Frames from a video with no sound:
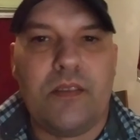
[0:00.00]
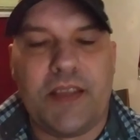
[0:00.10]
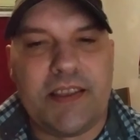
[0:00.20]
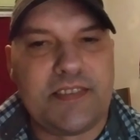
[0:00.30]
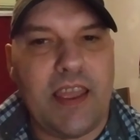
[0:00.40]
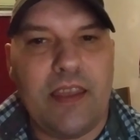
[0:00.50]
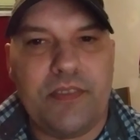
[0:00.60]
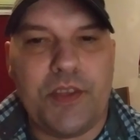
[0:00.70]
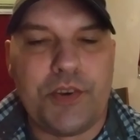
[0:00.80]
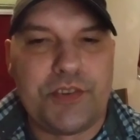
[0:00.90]
like I say,
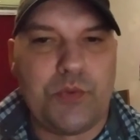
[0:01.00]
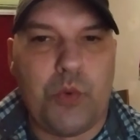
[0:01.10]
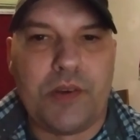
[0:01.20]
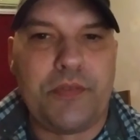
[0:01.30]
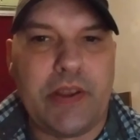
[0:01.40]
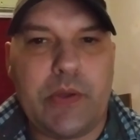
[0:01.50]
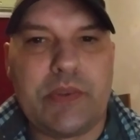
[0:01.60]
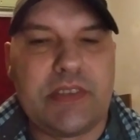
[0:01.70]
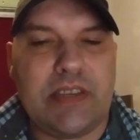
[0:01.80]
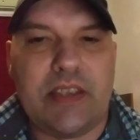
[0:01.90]
there's one
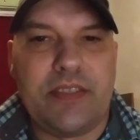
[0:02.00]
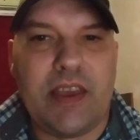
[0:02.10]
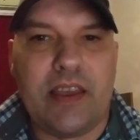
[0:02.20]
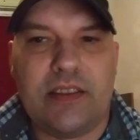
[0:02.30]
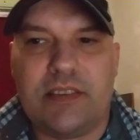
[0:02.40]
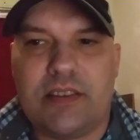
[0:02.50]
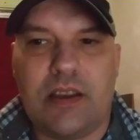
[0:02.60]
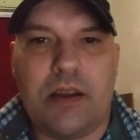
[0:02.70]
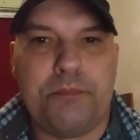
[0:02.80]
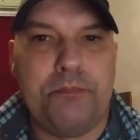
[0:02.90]
frequency that
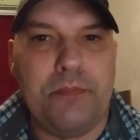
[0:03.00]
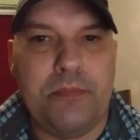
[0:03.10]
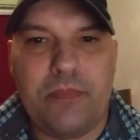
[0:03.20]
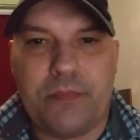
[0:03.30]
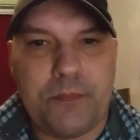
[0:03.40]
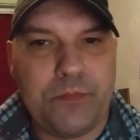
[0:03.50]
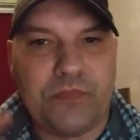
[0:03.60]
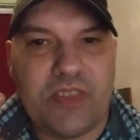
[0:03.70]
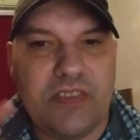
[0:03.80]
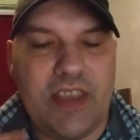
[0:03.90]
um,
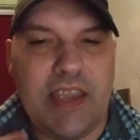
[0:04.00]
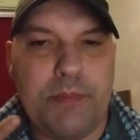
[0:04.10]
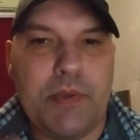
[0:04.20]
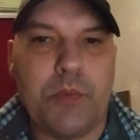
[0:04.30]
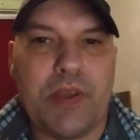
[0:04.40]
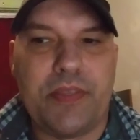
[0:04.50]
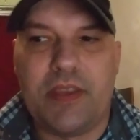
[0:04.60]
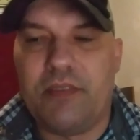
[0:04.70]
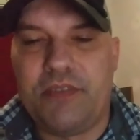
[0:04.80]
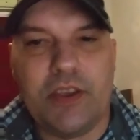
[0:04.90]
they hit me with.
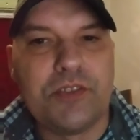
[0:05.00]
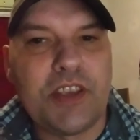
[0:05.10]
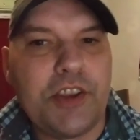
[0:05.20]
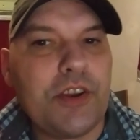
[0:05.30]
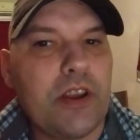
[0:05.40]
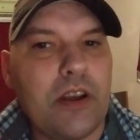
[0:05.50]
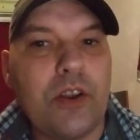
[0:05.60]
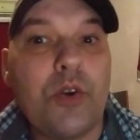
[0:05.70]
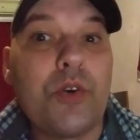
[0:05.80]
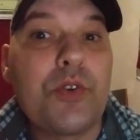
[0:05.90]
It feels like you're gonna
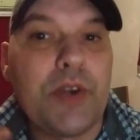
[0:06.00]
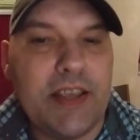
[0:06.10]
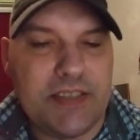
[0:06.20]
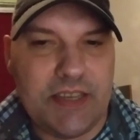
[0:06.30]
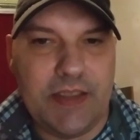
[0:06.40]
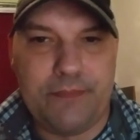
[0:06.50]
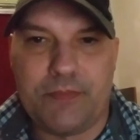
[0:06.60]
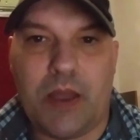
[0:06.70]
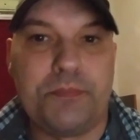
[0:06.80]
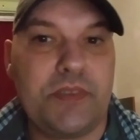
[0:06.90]
go crazy.
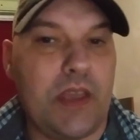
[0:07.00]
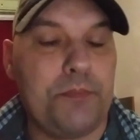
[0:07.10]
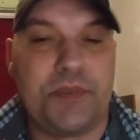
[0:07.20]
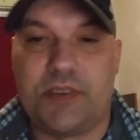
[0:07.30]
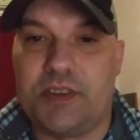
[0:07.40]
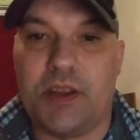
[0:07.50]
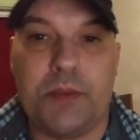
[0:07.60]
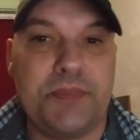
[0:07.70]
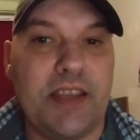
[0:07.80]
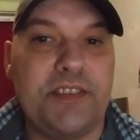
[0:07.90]
I'm I'm
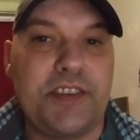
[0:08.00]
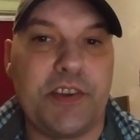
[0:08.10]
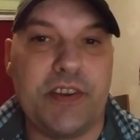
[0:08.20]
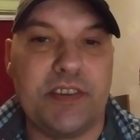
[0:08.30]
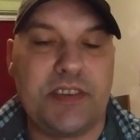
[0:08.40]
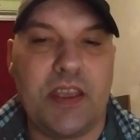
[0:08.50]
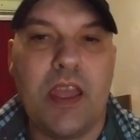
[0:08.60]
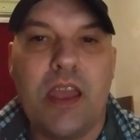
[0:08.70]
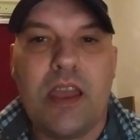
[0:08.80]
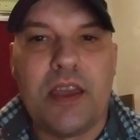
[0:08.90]
I'm dead serious
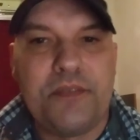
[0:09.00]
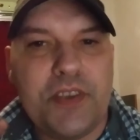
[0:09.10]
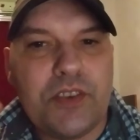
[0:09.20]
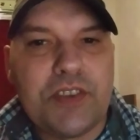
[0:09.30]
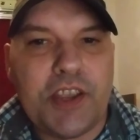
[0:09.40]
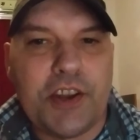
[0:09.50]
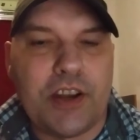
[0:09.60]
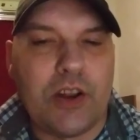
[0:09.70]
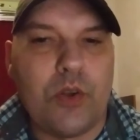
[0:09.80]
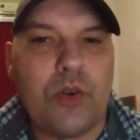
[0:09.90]
feels like you're
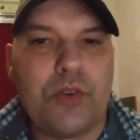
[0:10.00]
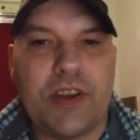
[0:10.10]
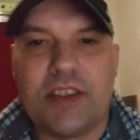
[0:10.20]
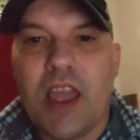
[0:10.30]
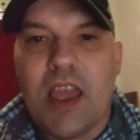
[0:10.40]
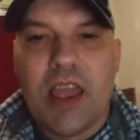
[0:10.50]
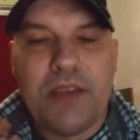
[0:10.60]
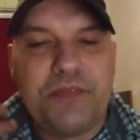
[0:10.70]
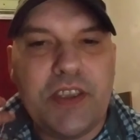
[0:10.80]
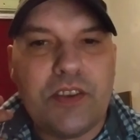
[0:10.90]
gonna go crazy. It
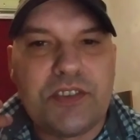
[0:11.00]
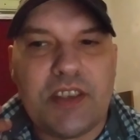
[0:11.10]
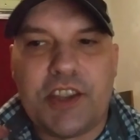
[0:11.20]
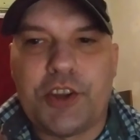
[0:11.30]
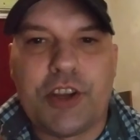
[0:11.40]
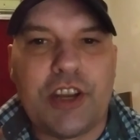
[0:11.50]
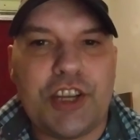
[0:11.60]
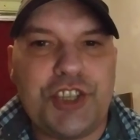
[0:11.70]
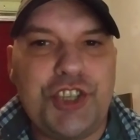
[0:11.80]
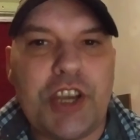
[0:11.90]
feels like you're
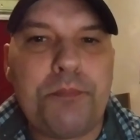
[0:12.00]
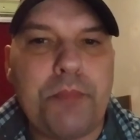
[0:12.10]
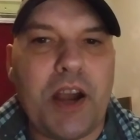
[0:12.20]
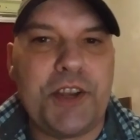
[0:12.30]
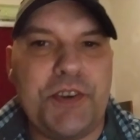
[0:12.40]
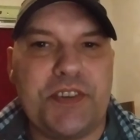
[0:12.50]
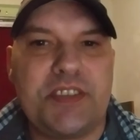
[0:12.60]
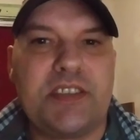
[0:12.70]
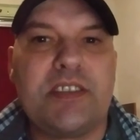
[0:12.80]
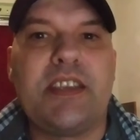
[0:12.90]
gonna jump out of your
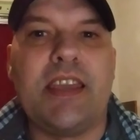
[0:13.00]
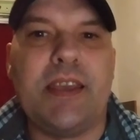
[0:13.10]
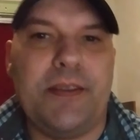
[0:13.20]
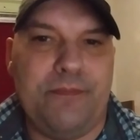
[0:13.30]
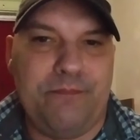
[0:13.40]
skin.